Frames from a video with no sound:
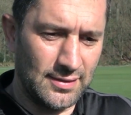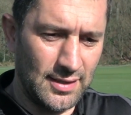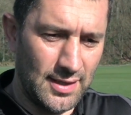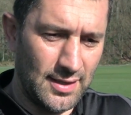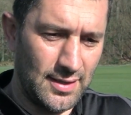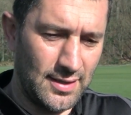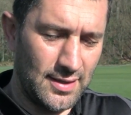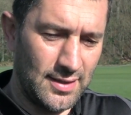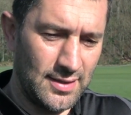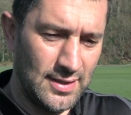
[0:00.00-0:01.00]

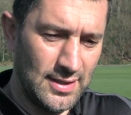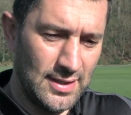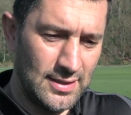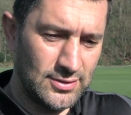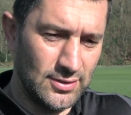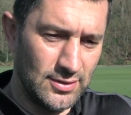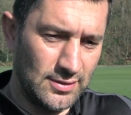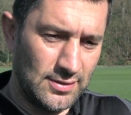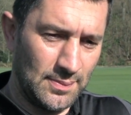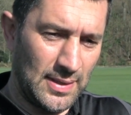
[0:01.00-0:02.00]

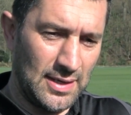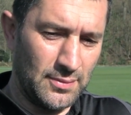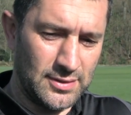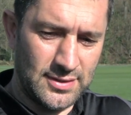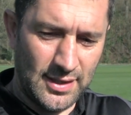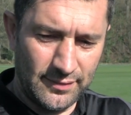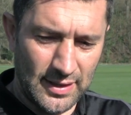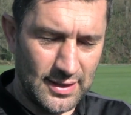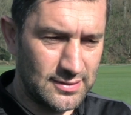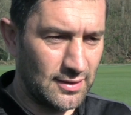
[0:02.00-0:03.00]
so the plan was to give
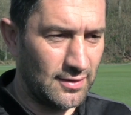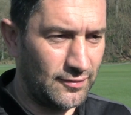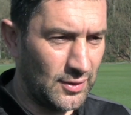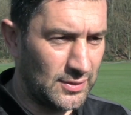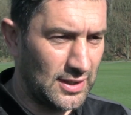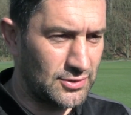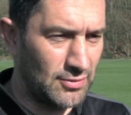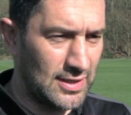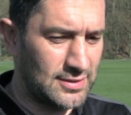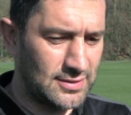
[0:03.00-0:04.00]
the lads a few days
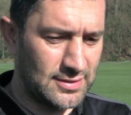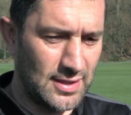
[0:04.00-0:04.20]
rest,